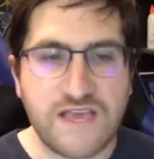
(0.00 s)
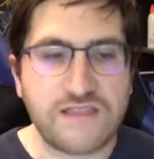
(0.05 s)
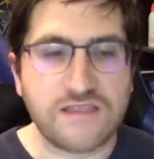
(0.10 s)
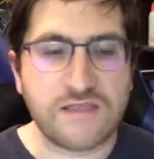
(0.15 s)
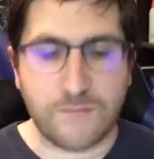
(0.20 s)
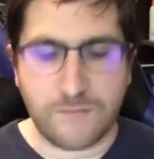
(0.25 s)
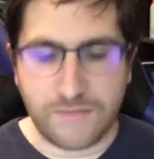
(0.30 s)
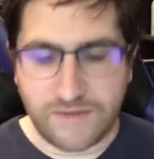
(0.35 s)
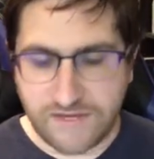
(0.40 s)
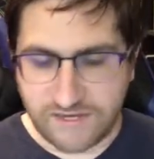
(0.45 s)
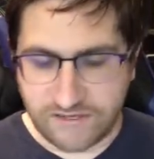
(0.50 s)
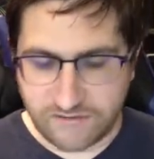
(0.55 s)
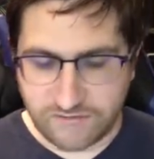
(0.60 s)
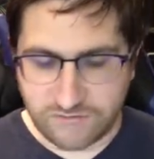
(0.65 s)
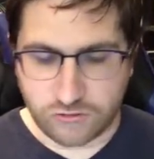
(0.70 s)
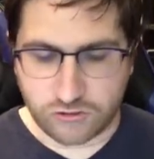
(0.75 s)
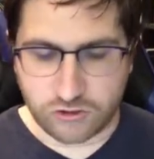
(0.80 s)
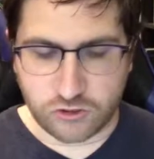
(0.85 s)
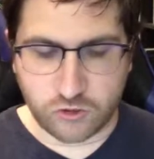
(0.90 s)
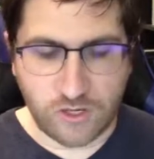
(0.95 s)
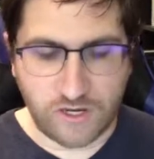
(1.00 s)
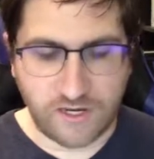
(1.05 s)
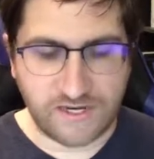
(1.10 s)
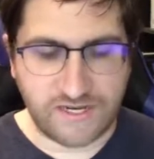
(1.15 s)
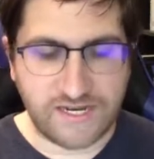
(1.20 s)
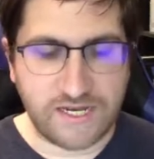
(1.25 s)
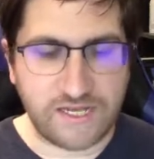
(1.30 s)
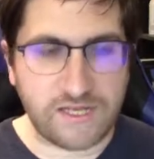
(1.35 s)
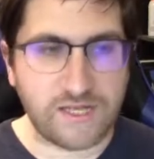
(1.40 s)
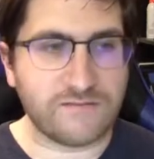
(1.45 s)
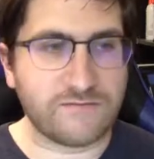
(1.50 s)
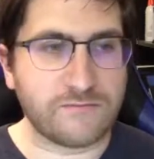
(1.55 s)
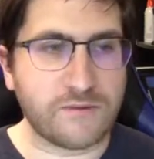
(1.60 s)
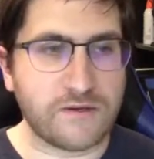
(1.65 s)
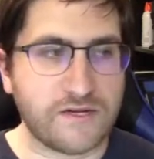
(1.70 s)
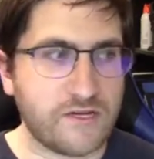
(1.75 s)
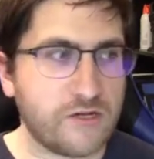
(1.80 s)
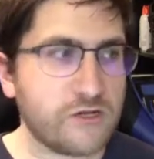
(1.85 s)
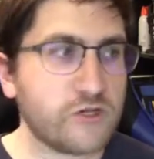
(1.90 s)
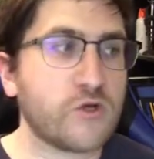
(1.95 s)
The minions are trying to kill
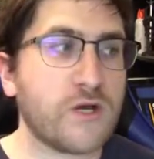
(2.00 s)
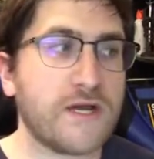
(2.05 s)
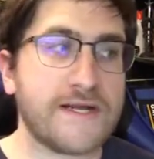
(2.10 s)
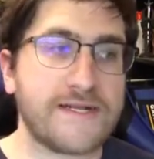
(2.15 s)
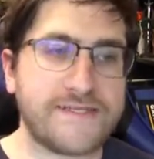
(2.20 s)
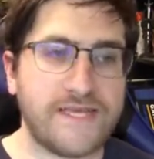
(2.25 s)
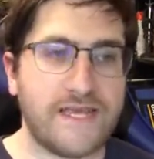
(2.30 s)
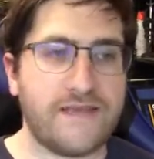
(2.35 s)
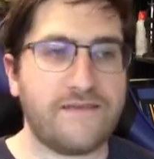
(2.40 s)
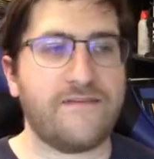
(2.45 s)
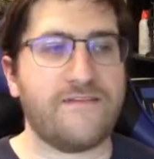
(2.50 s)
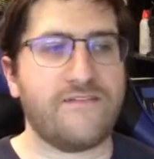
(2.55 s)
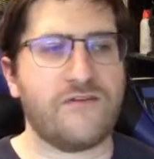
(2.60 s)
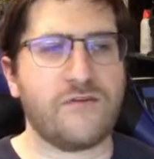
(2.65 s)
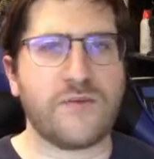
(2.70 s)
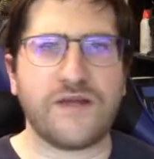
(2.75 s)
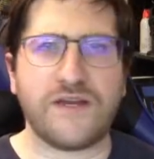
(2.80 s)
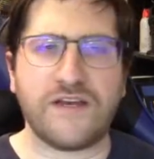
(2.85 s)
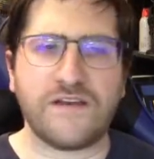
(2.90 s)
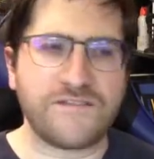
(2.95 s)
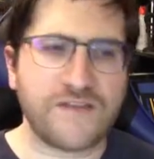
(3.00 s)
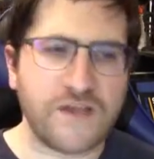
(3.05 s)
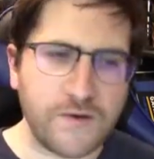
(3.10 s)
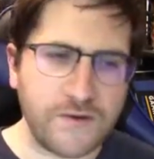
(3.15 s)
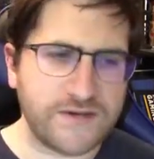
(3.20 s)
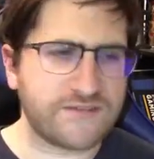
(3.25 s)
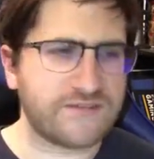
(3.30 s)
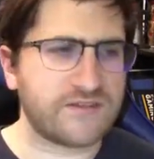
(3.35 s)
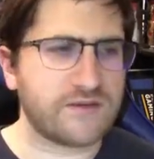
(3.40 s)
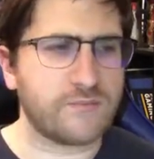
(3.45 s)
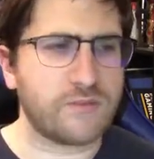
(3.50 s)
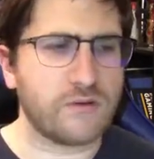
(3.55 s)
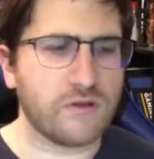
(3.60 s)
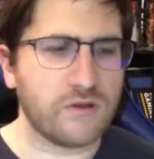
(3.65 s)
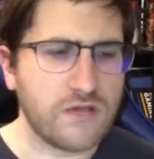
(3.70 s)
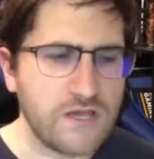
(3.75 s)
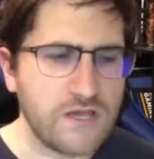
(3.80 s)
everybody. You're trying to save everybody. Very simple,